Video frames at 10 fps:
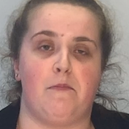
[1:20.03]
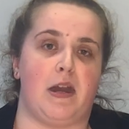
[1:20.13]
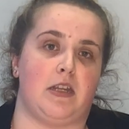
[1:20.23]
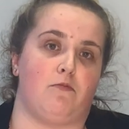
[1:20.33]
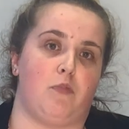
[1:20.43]

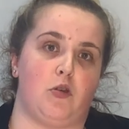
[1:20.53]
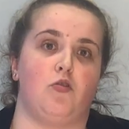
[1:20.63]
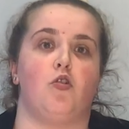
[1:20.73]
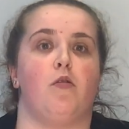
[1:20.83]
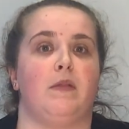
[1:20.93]
but it
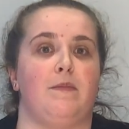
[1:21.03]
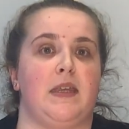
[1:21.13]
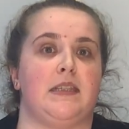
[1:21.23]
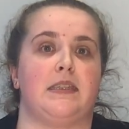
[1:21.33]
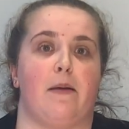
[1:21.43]
will normally
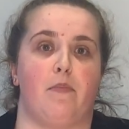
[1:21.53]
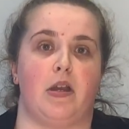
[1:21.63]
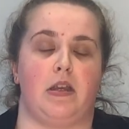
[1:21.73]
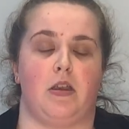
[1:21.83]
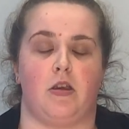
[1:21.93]
be
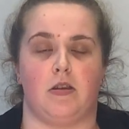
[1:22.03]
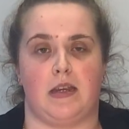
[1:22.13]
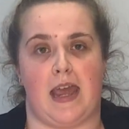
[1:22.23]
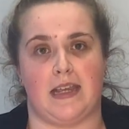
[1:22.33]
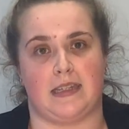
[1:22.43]
somebody
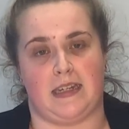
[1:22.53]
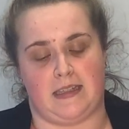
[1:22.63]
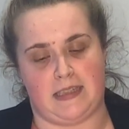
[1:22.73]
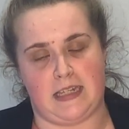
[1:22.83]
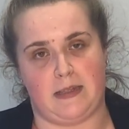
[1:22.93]
who has
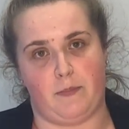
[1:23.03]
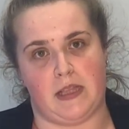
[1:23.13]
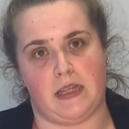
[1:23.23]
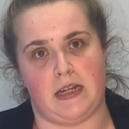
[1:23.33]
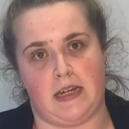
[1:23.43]

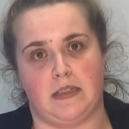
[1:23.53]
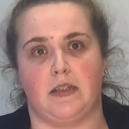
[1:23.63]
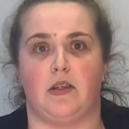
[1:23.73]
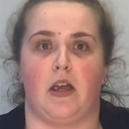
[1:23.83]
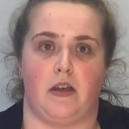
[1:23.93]
accessibility
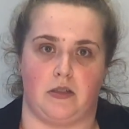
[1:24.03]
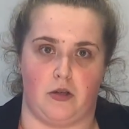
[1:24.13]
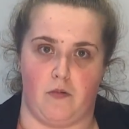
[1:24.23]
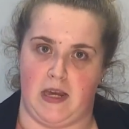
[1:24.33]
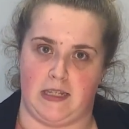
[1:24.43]
to go to
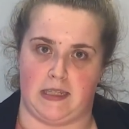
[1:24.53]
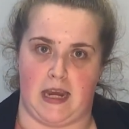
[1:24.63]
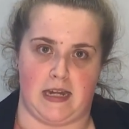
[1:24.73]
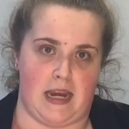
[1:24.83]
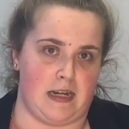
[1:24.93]

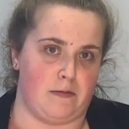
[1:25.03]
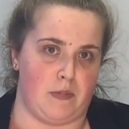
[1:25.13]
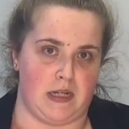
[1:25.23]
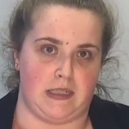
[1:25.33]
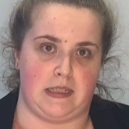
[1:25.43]
Queensland and
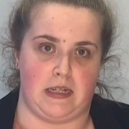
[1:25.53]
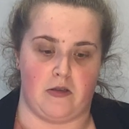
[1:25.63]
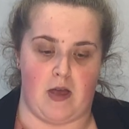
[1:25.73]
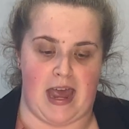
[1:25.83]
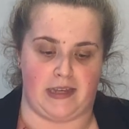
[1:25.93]
administer
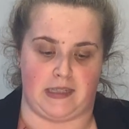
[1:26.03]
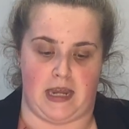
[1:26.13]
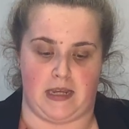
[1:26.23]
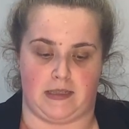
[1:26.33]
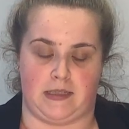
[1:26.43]
your
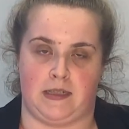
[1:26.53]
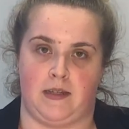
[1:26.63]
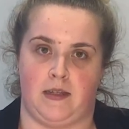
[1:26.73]
assets.